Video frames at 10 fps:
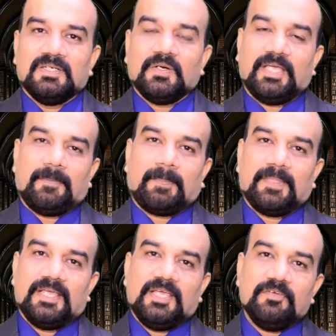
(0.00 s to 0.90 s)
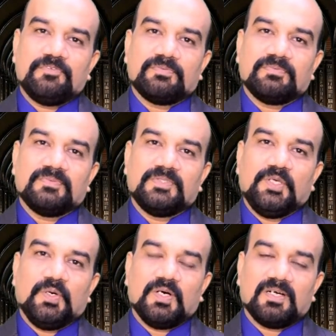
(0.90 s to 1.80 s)
okay, if
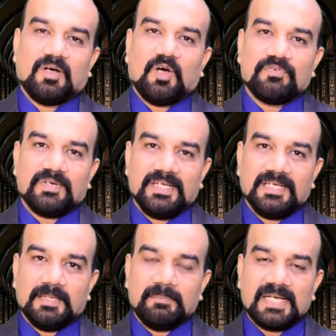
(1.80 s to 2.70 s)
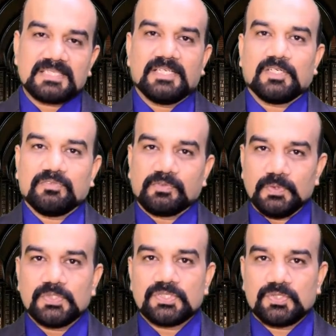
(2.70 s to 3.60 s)
you are offering a basket of
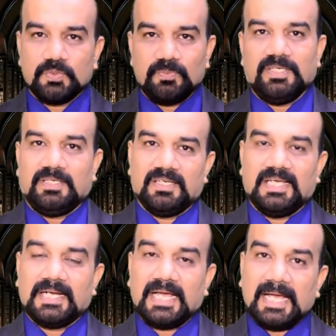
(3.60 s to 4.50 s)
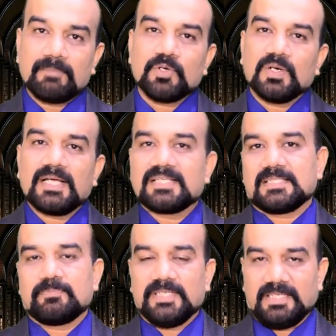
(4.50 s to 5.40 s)
fruits to me and I am not
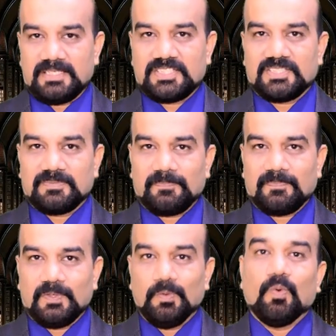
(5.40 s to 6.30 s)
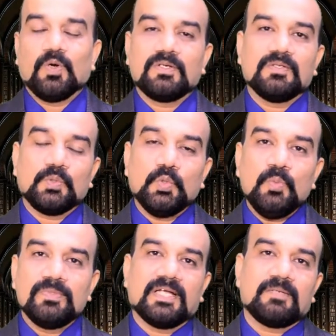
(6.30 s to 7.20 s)
accepting it, to
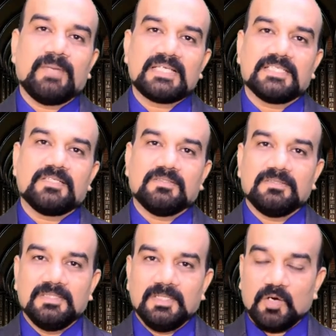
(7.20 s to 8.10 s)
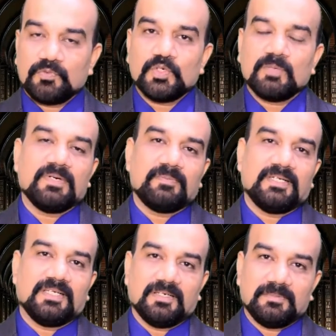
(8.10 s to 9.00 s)
whom that basket of fruit,
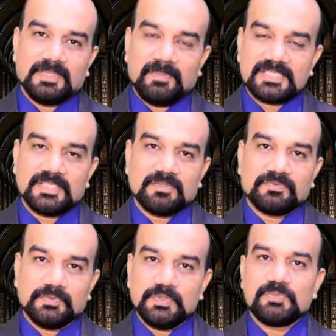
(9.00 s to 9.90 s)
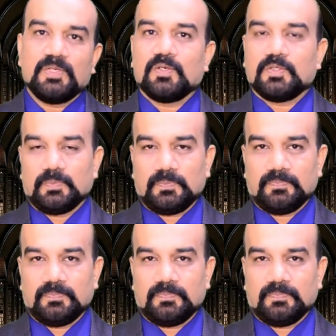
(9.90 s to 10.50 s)
the basket of fruits belong to?